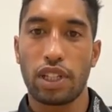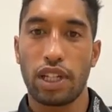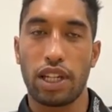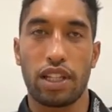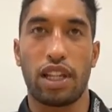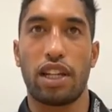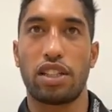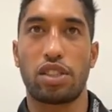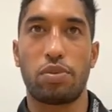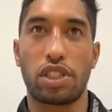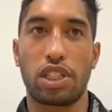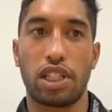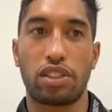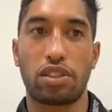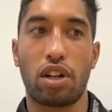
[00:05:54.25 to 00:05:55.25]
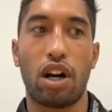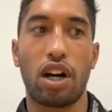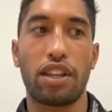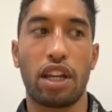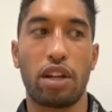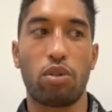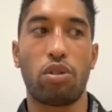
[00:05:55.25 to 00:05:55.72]
and then especially
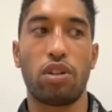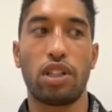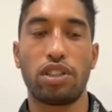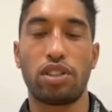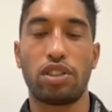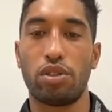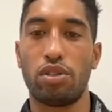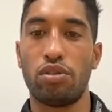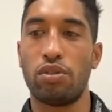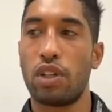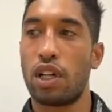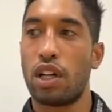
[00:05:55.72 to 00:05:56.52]
tie that all into